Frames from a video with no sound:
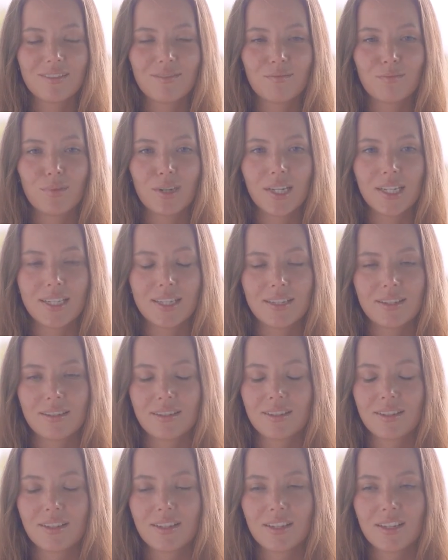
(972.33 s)
But
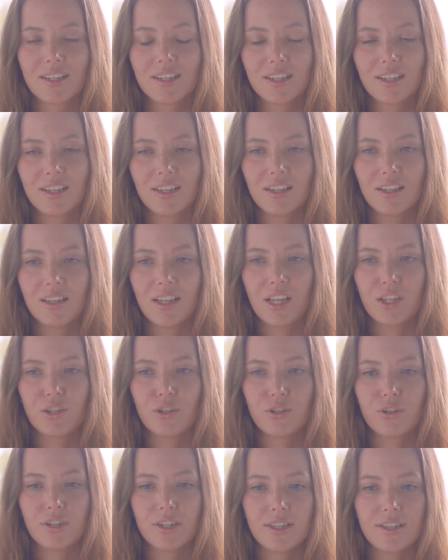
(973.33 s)

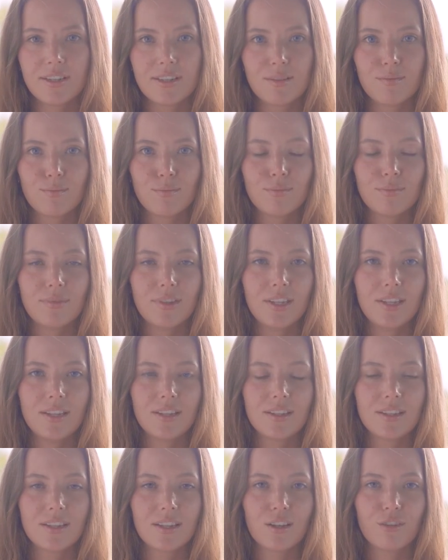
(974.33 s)
naturism
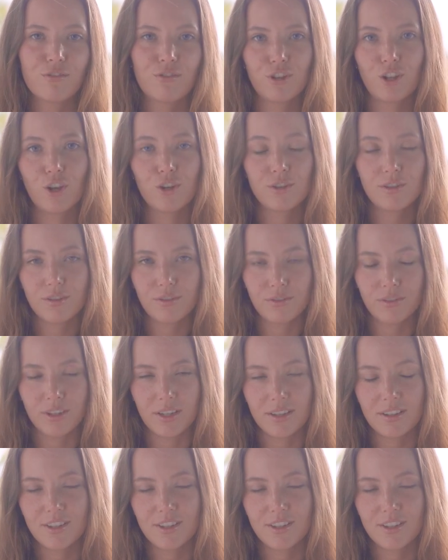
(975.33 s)
is a philosophy,